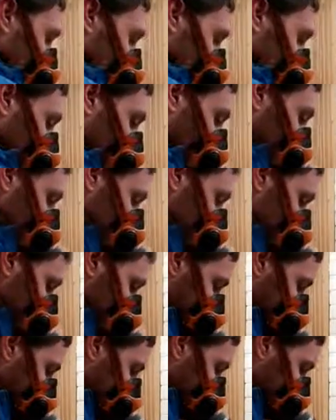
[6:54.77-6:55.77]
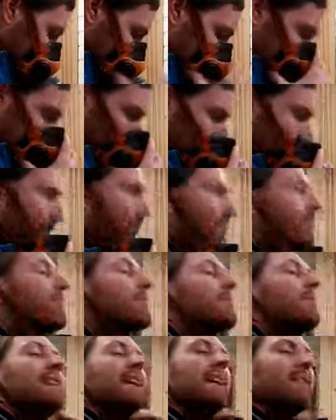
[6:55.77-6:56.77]
it a go.
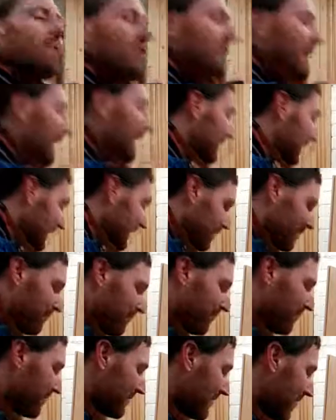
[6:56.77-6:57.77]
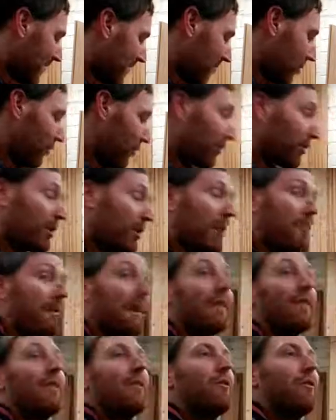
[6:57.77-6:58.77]
Incidentally,
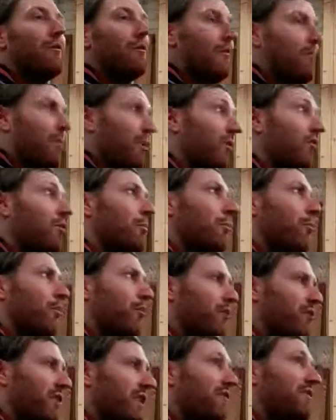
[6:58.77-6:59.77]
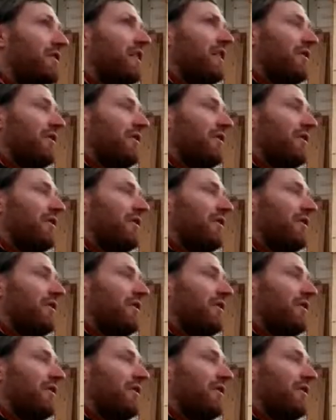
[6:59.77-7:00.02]
overcoming this principal safety